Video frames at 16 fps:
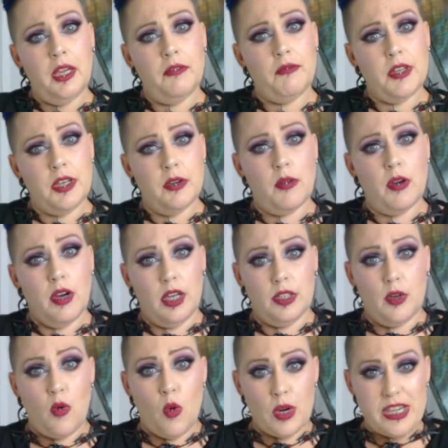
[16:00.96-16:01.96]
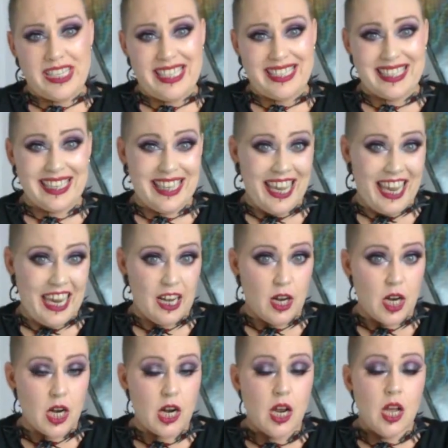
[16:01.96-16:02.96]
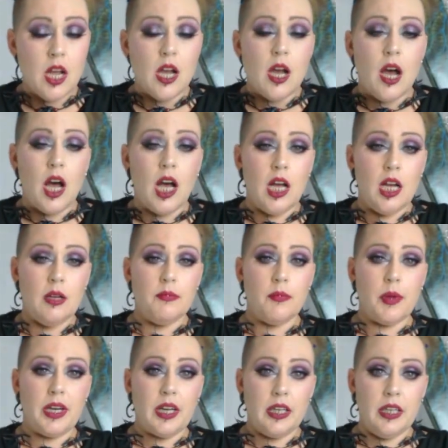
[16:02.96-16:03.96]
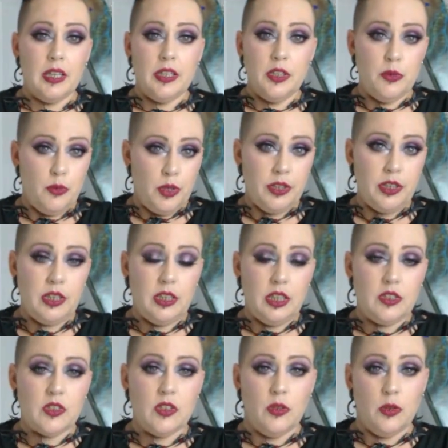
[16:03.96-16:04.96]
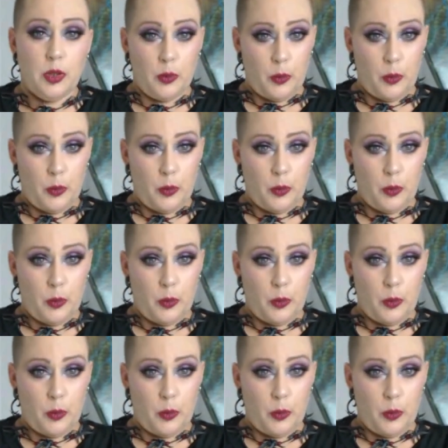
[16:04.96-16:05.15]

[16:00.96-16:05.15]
a video on corset care, but you really need to.